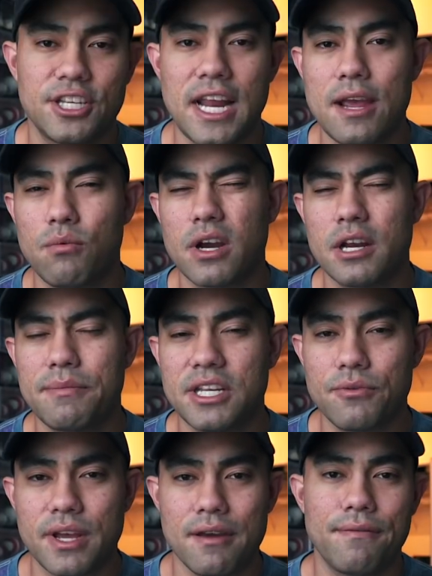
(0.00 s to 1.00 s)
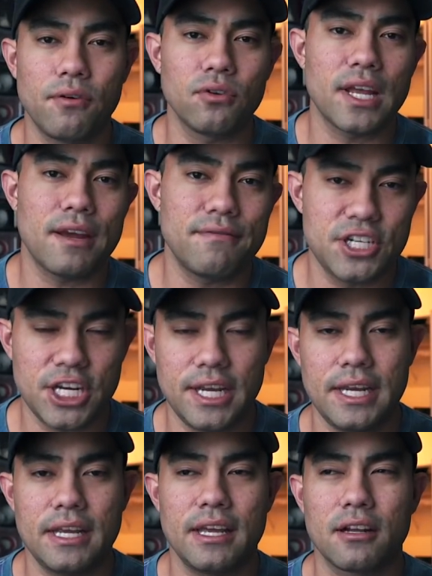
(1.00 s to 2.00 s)
Today, we're gonna be doing a full day of
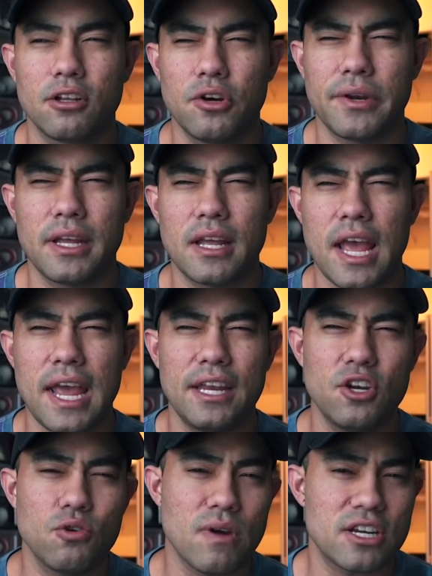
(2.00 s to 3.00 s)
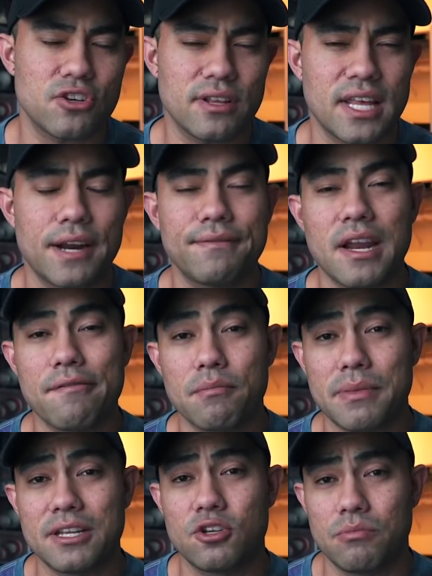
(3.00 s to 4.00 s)
cheating, including a new restaurant that I've never
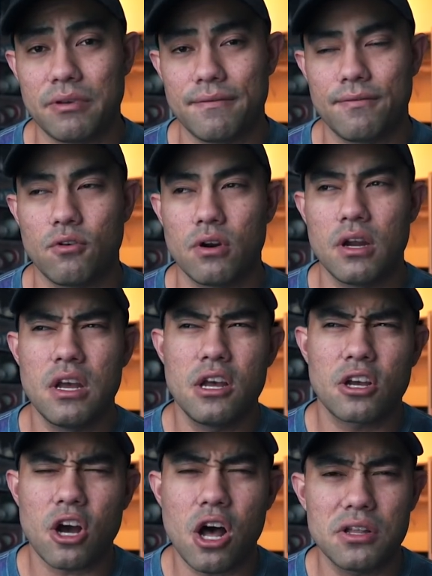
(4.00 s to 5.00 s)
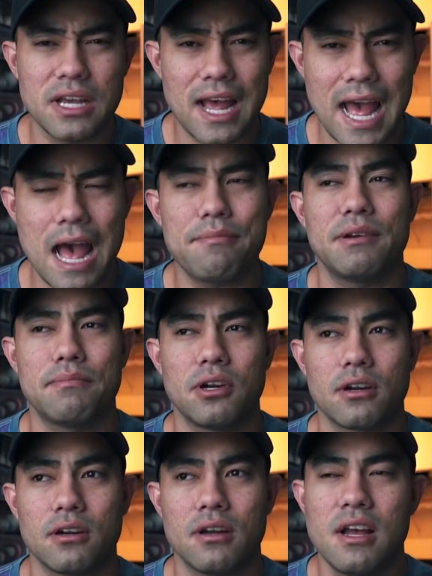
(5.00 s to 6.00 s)
been to before called Habit
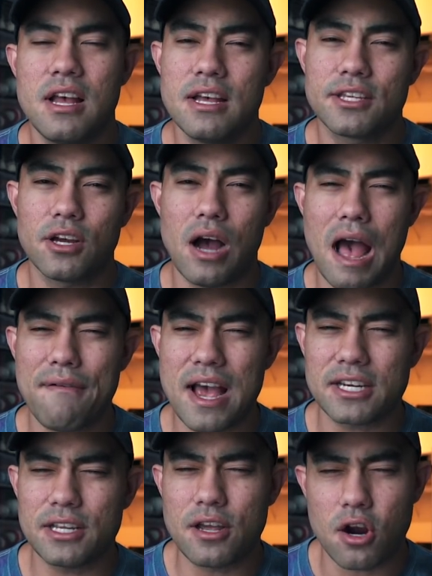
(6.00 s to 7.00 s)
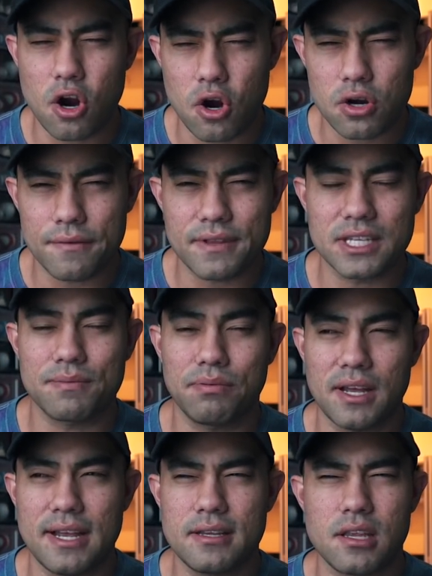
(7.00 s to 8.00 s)
Burger. So I've actually heard of this
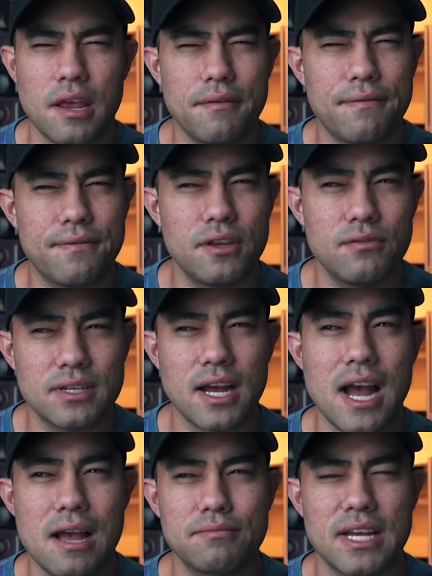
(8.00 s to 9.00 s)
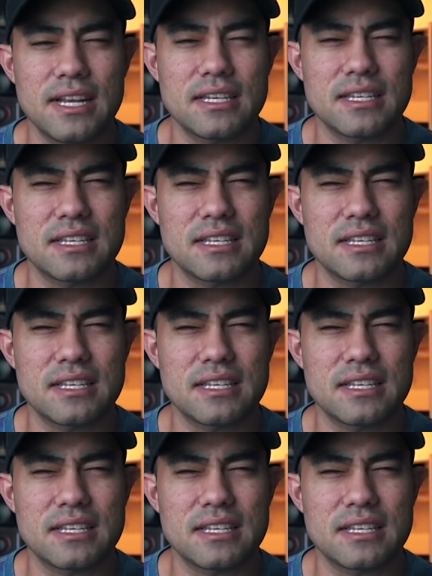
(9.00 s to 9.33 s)
place a few times.